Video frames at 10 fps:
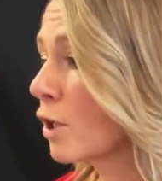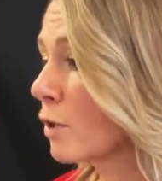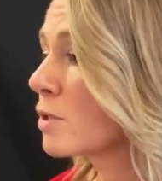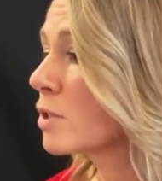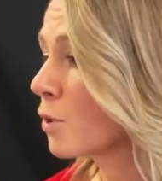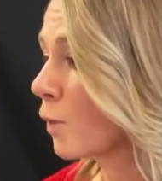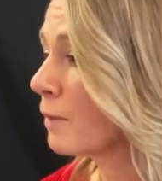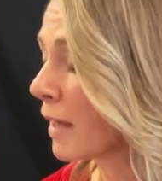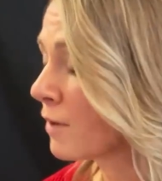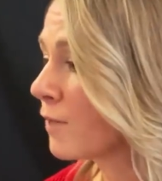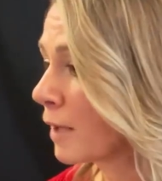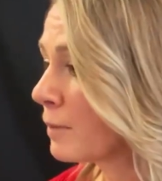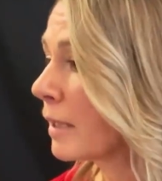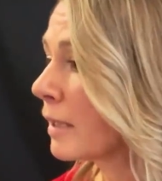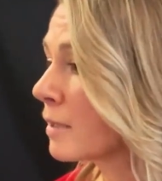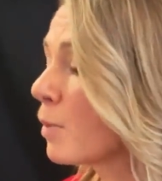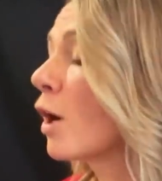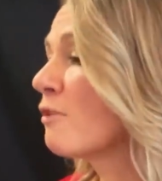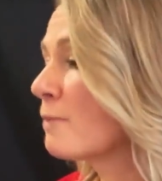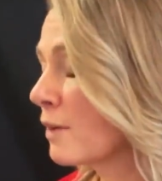close to where my family
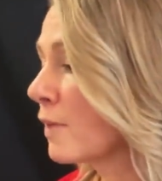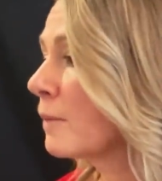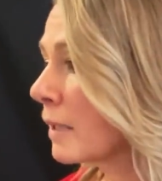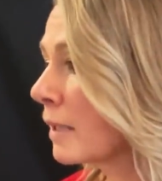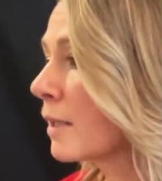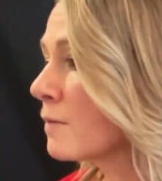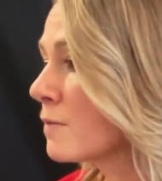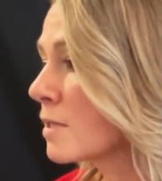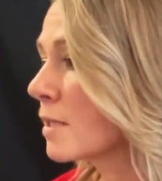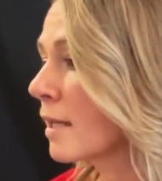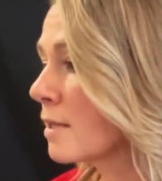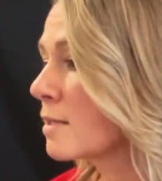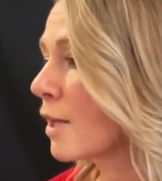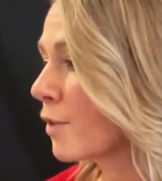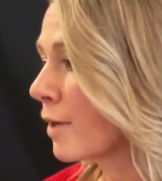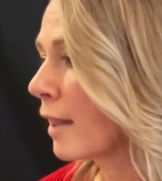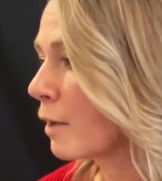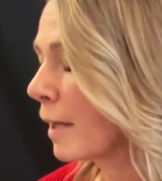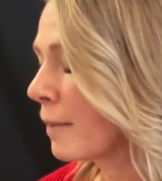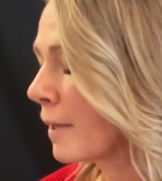part of my family lives in southern
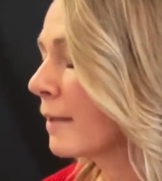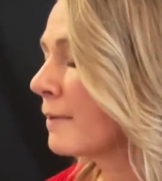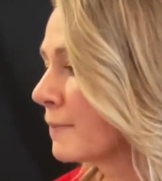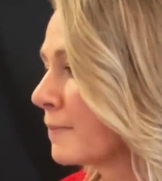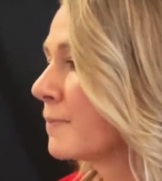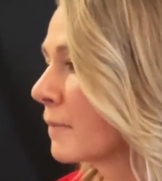Alabama.